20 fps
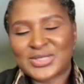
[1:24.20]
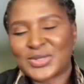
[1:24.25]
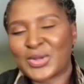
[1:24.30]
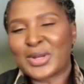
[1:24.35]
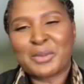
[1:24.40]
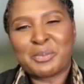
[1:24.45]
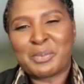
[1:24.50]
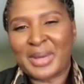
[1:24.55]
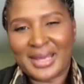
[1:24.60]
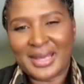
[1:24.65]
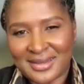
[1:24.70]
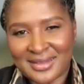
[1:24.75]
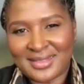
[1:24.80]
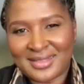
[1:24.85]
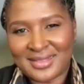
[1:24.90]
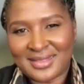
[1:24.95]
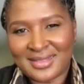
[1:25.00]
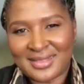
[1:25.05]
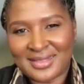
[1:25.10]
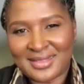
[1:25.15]
it's not a bad
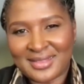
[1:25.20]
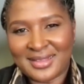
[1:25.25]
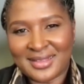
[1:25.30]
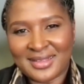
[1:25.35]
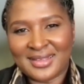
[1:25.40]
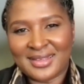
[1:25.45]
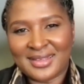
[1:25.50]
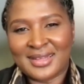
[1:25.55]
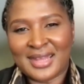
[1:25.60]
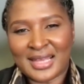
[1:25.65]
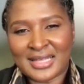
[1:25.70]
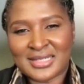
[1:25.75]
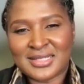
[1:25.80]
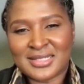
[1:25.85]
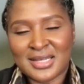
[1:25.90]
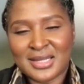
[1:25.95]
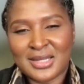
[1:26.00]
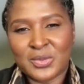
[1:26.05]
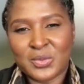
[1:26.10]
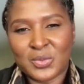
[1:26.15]
thing it
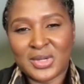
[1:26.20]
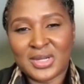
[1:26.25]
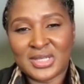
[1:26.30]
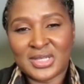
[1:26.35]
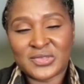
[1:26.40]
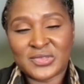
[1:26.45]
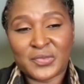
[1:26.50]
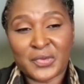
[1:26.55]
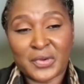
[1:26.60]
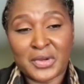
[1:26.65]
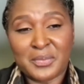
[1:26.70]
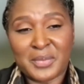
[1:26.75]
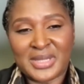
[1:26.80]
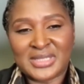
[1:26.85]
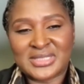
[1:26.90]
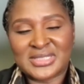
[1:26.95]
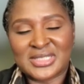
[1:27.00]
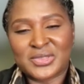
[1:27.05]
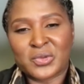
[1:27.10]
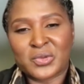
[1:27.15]
actually works
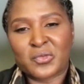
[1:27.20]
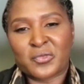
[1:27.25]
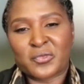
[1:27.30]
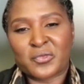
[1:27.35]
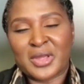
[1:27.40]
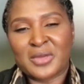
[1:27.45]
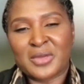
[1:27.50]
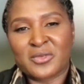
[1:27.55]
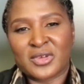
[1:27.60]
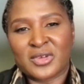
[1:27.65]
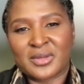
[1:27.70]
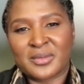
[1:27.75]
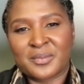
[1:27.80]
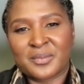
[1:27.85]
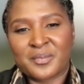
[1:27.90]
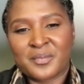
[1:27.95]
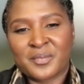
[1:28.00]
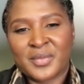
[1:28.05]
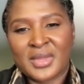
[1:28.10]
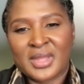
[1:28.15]
very much in your favor.